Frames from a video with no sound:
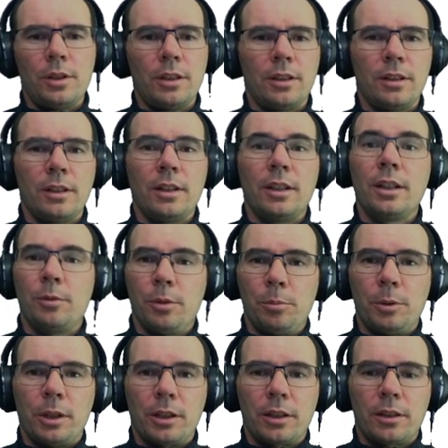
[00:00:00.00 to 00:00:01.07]
equal
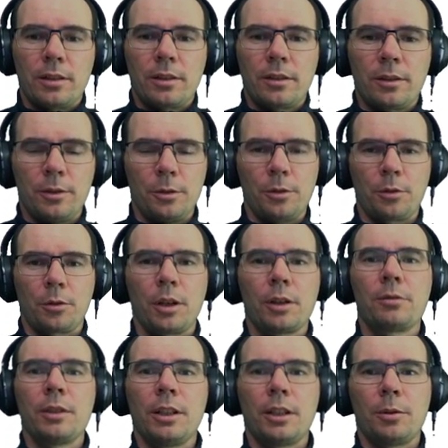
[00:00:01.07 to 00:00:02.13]
parts, or
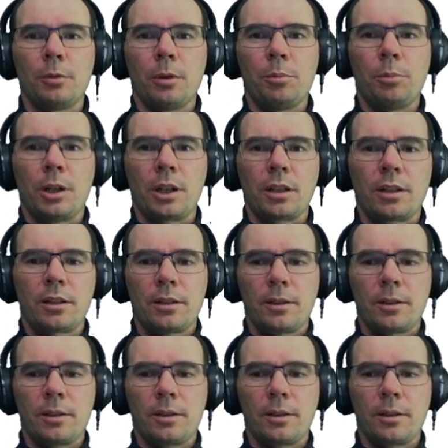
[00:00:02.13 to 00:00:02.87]
roughly equal parts,